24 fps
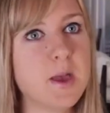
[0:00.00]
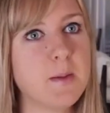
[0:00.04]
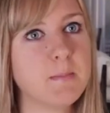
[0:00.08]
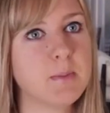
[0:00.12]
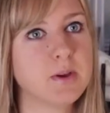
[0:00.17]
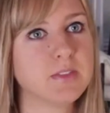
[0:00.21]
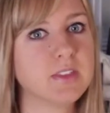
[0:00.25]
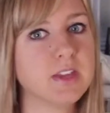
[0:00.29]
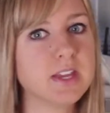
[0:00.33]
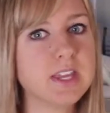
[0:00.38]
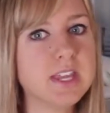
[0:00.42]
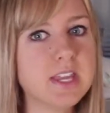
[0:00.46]

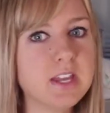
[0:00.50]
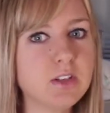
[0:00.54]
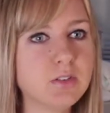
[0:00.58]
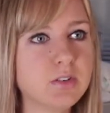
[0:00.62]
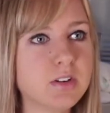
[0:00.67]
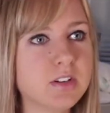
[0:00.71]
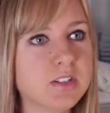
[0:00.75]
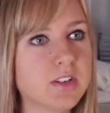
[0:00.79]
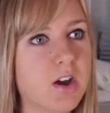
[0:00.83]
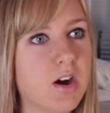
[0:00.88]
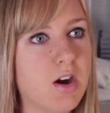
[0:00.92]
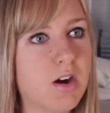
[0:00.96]
But the
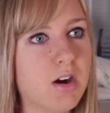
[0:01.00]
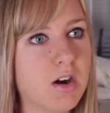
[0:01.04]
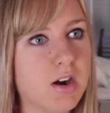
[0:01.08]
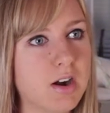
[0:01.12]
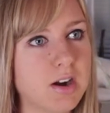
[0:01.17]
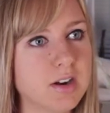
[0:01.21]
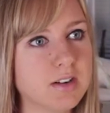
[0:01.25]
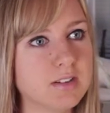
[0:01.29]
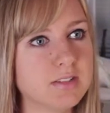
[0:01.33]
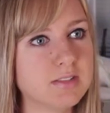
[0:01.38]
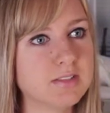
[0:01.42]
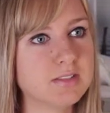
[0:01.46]
healer's
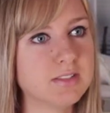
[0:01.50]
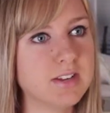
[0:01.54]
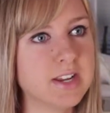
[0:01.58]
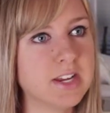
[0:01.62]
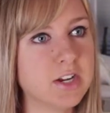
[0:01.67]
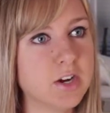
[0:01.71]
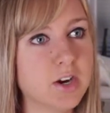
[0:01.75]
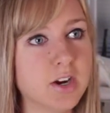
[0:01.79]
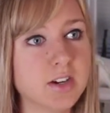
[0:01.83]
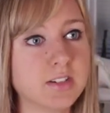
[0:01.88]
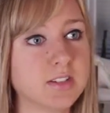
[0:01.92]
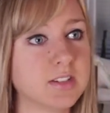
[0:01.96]
art
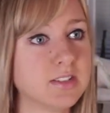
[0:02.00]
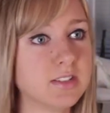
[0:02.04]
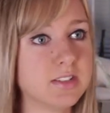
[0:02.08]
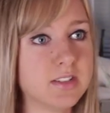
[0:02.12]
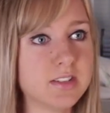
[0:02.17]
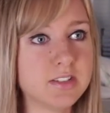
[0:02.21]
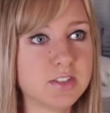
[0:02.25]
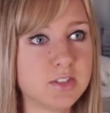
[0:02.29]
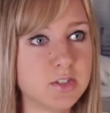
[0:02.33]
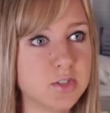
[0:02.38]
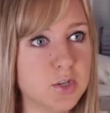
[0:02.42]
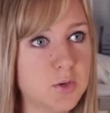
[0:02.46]
encourages
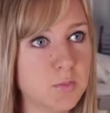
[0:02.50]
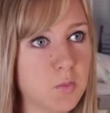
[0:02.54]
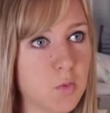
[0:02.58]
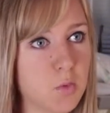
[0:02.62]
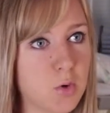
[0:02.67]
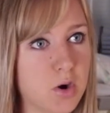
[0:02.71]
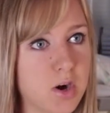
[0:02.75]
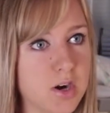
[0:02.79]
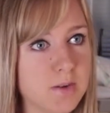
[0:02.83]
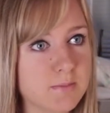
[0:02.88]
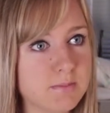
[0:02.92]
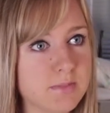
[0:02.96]
us to do
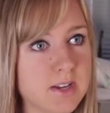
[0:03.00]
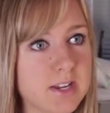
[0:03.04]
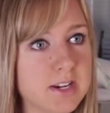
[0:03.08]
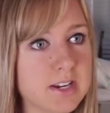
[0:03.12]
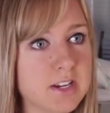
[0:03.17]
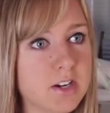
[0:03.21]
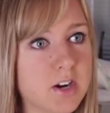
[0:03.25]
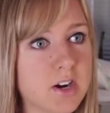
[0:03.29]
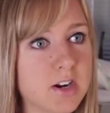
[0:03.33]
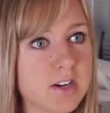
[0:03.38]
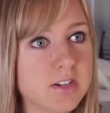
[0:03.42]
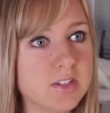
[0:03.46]
more. It
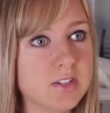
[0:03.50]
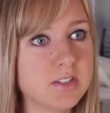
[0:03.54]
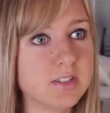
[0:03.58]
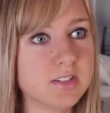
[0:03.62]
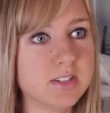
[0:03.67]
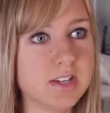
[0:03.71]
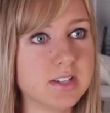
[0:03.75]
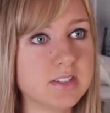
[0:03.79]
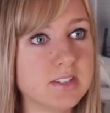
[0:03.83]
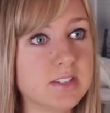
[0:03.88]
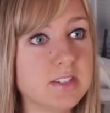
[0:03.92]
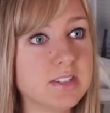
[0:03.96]
encourages
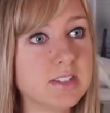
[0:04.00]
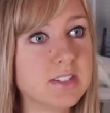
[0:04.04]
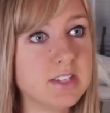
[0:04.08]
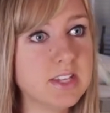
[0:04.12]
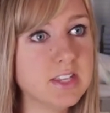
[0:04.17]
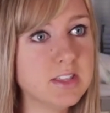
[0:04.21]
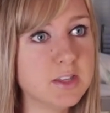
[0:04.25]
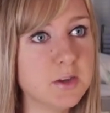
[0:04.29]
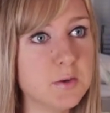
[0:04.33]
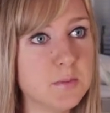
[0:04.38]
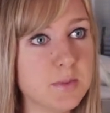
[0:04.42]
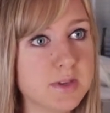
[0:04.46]
us to
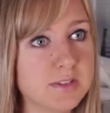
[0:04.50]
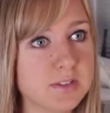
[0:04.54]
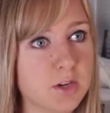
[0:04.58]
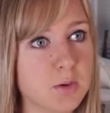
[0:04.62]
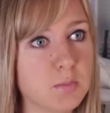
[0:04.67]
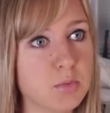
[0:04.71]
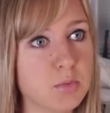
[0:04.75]
see them as our